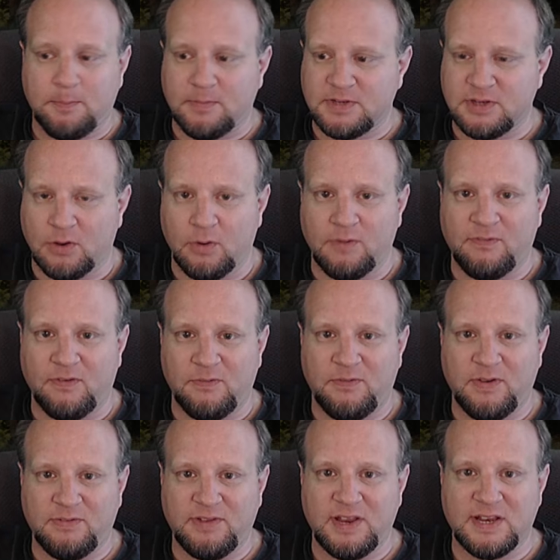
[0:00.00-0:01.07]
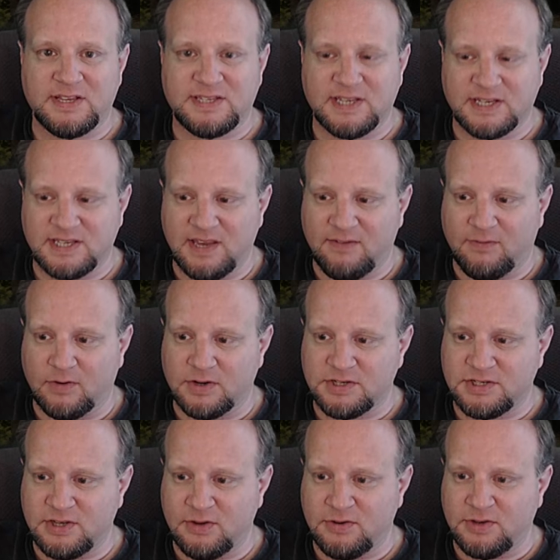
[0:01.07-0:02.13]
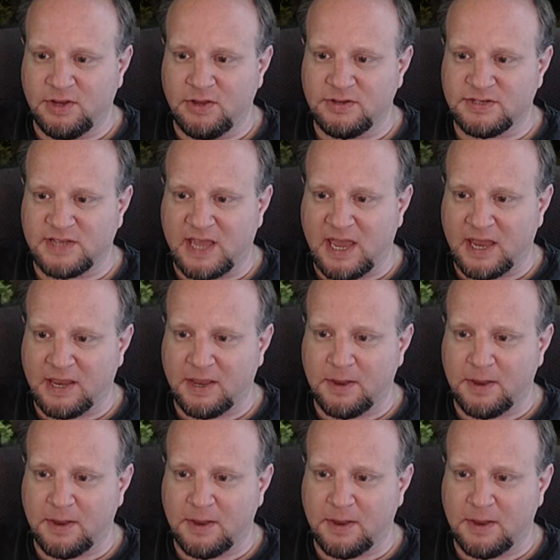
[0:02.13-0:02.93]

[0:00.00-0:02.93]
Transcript: So it went from 15 to 16 for a 2 stack.